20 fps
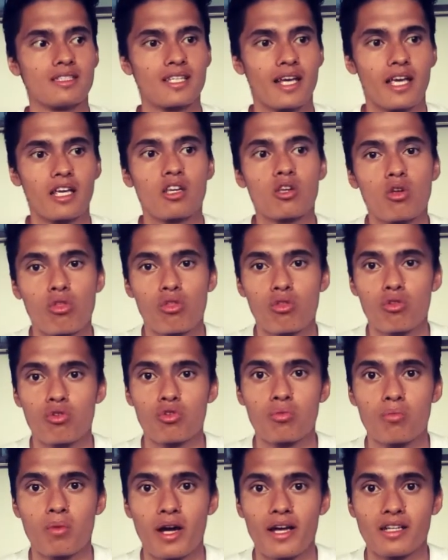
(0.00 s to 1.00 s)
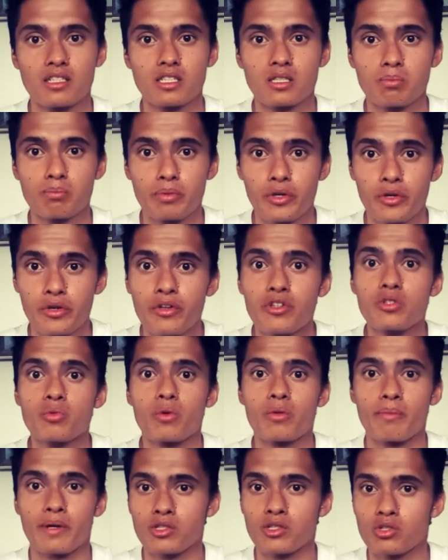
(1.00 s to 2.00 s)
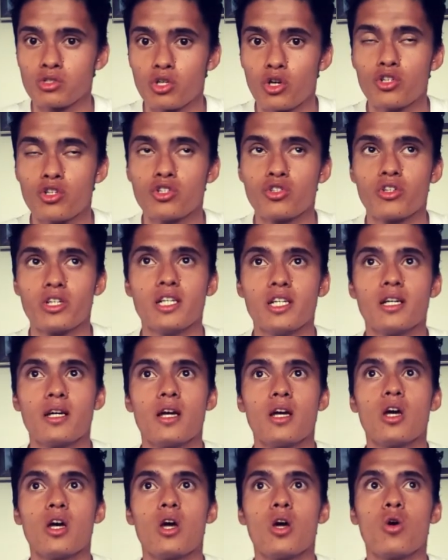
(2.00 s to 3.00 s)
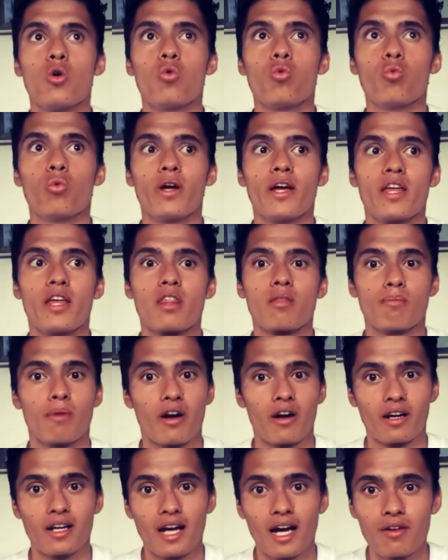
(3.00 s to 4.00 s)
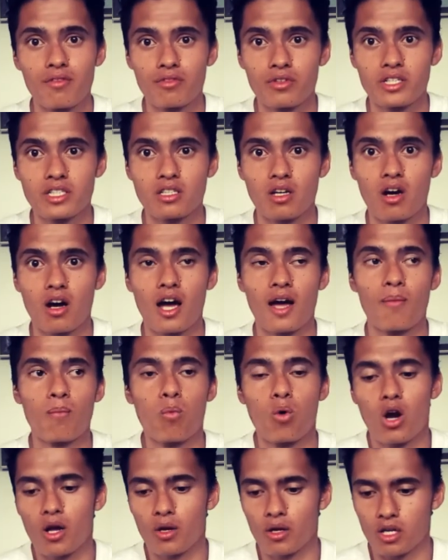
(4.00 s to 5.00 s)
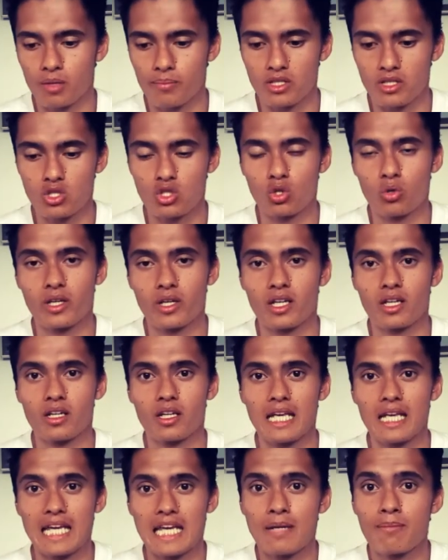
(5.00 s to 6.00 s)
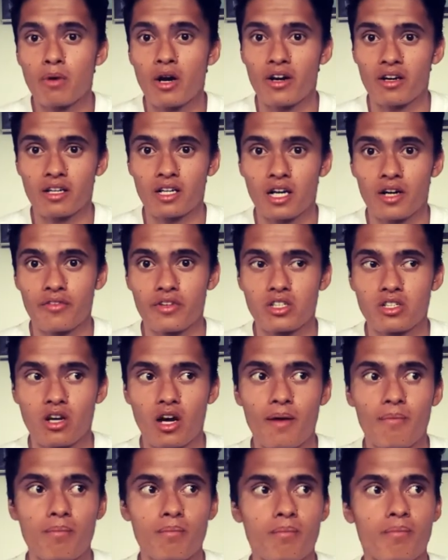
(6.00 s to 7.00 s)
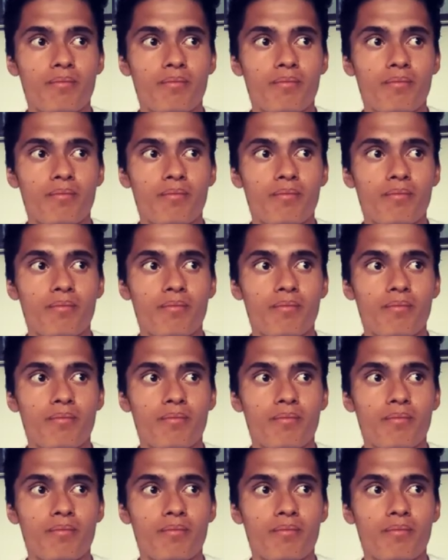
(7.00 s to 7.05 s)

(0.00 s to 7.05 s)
taking you through my experience with my surgery, with my recovery time, what I'm going to be doing in my recovery time,